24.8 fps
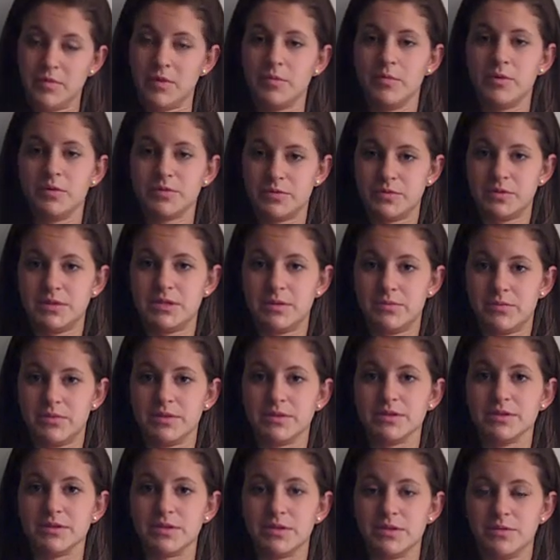The most
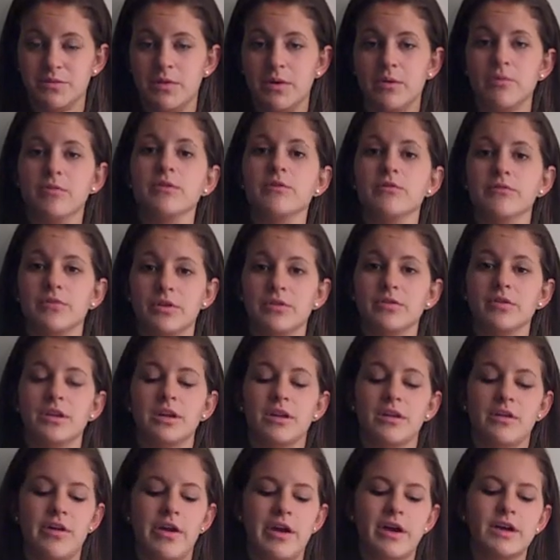resemblance to what we've learned
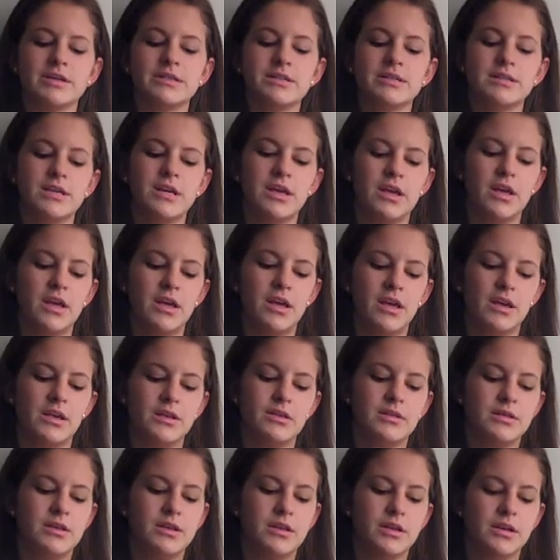in class.
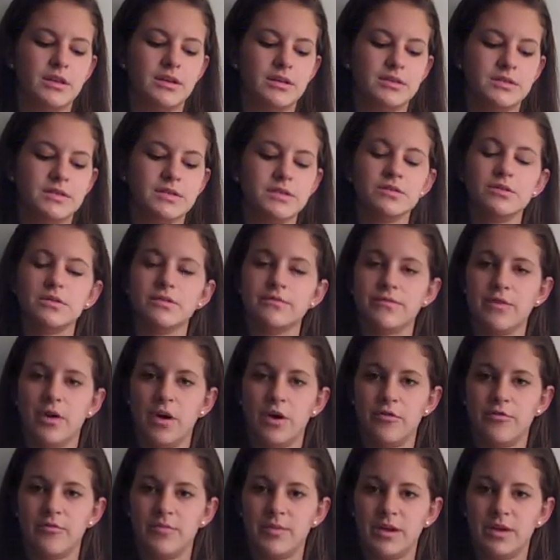The student
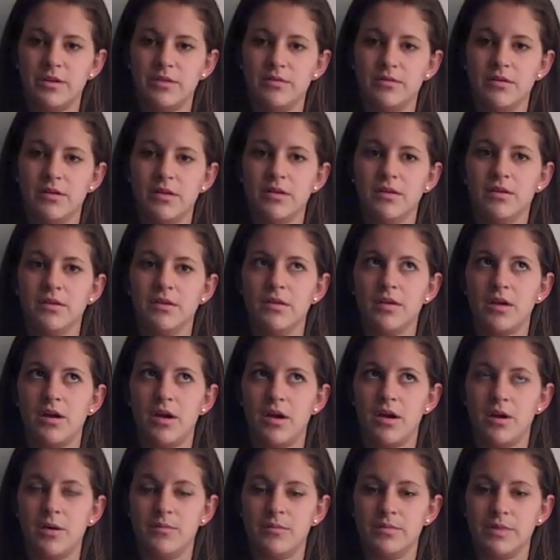involvement
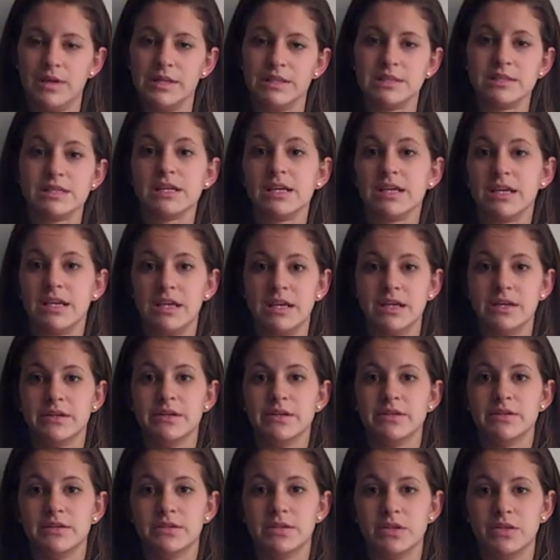is key
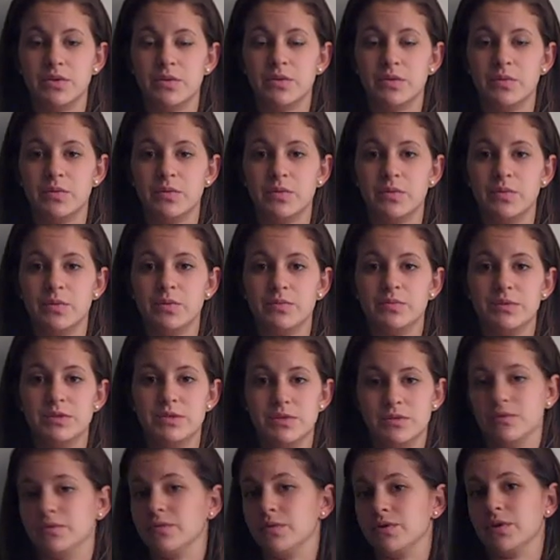to
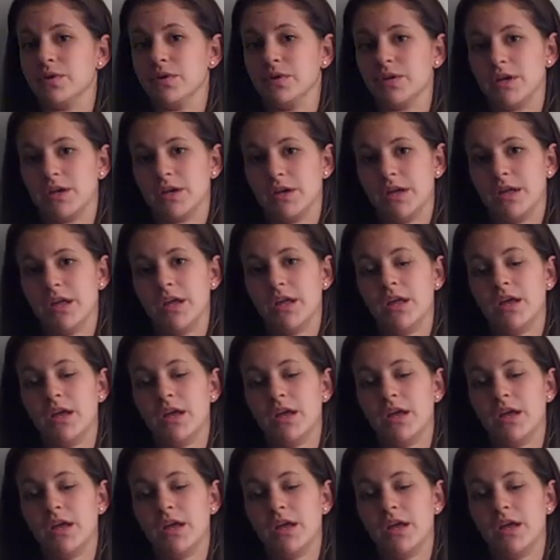student learning.